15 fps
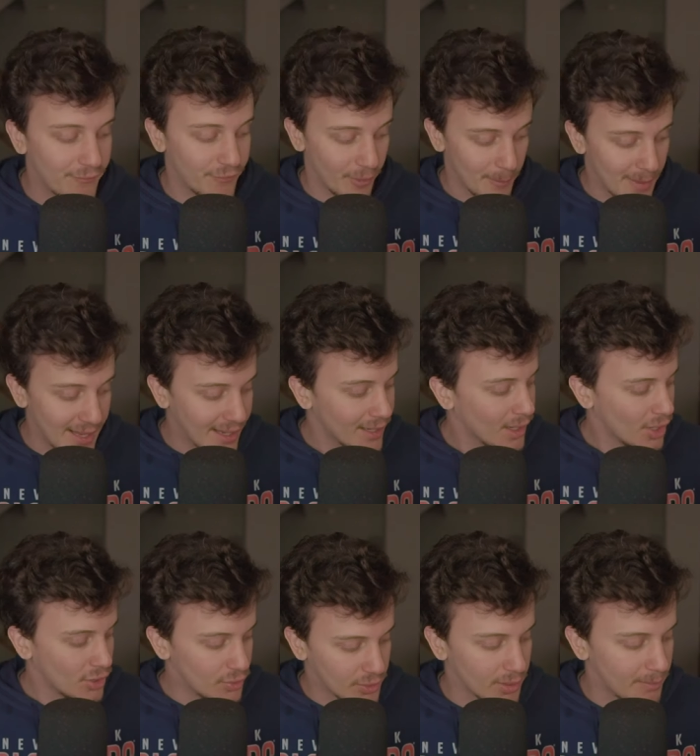for me,
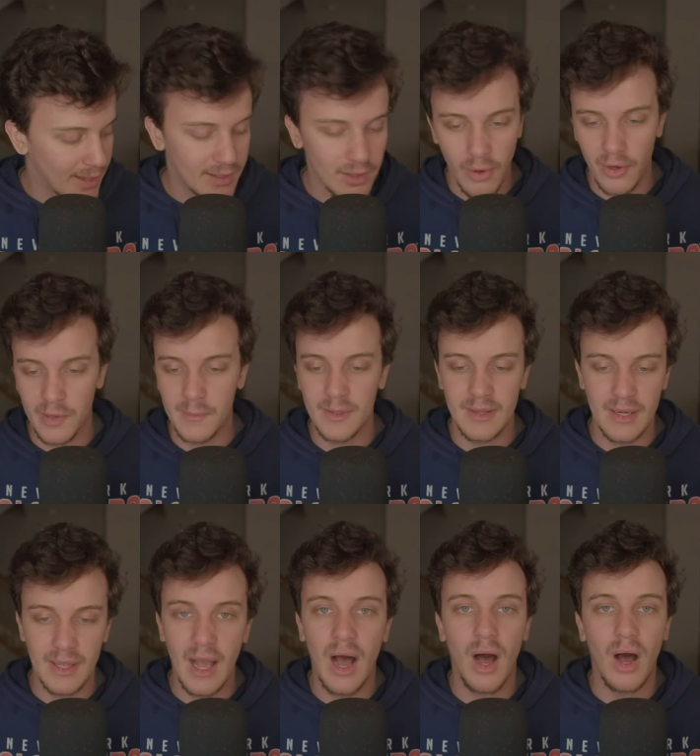you can make an argument that
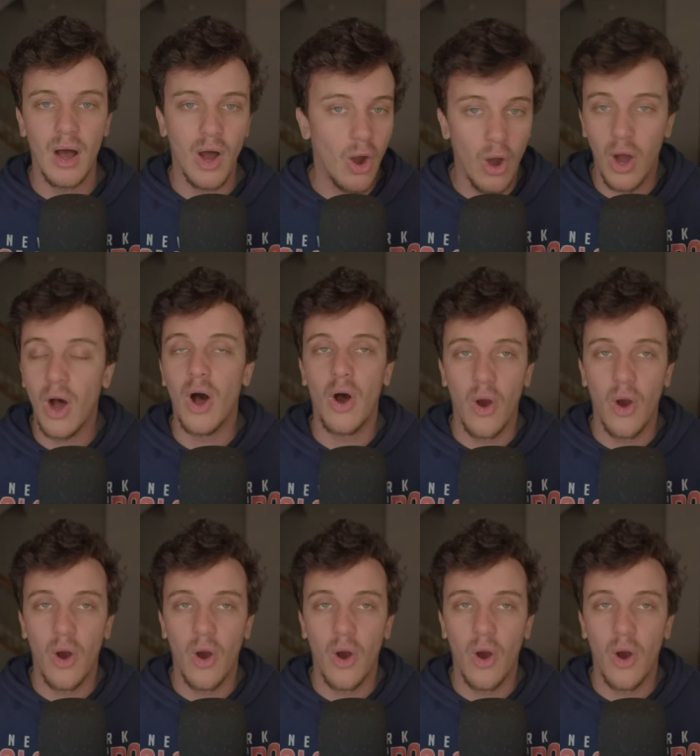he uh, uh,